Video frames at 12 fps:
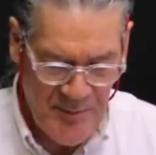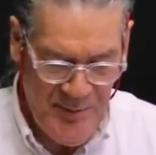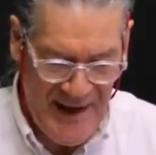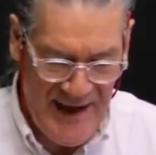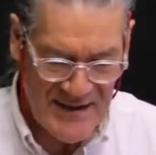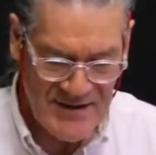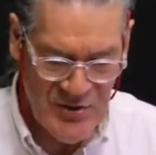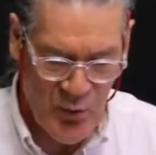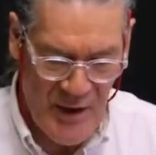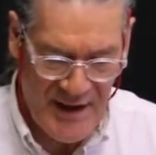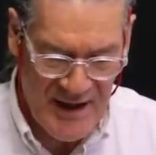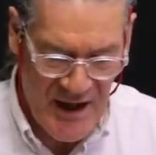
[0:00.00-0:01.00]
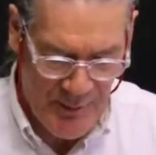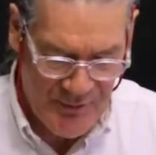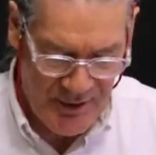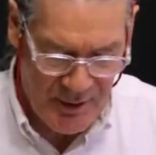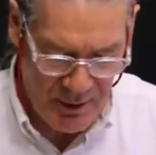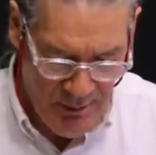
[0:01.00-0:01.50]
pans to wake up.
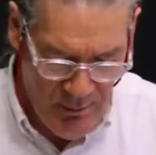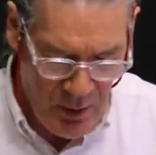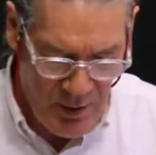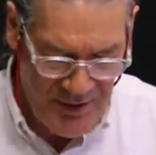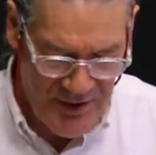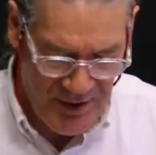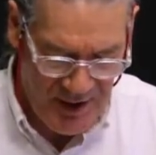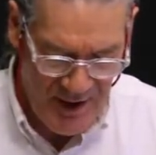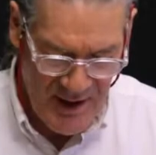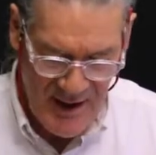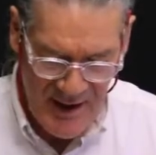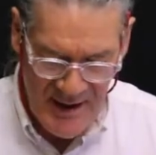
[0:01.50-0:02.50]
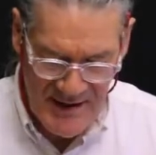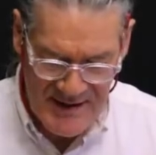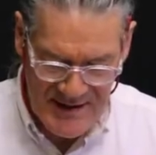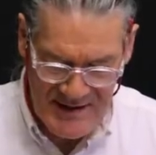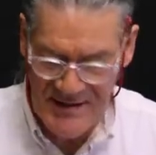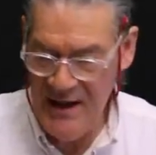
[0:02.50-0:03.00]
Say good morning to you. This
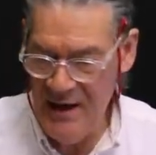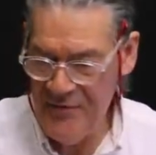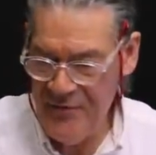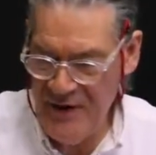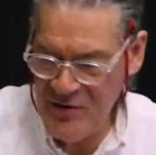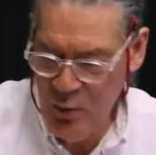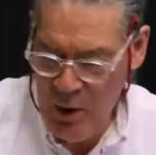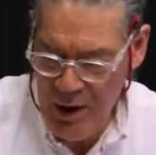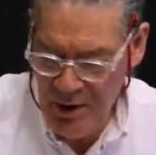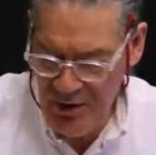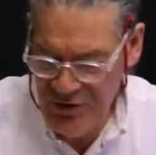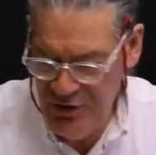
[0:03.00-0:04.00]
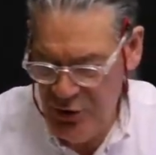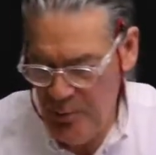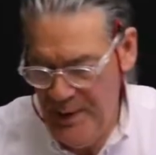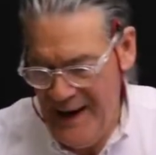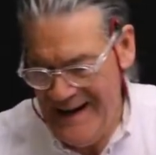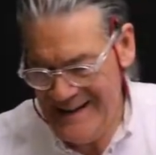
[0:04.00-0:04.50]
is uh, fresh water to your
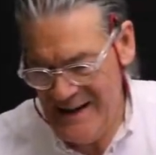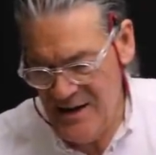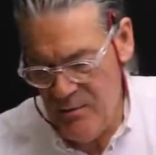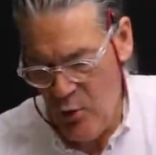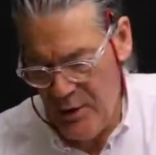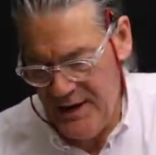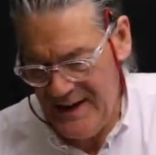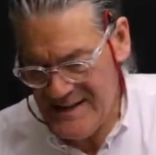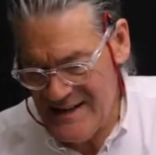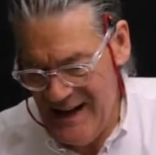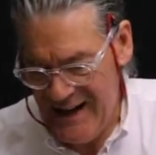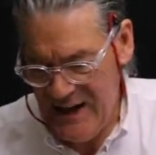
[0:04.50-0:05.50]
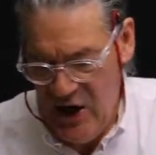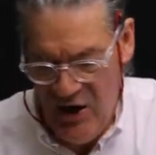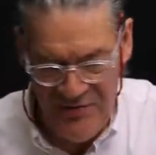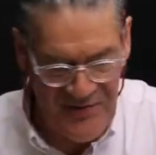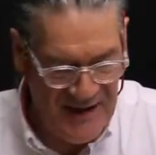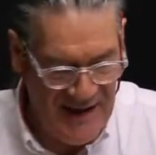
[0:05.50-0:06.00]
paint in the morning is like
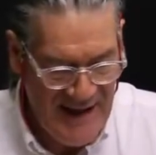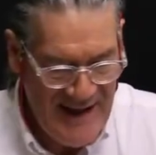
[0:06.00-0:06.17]
coffee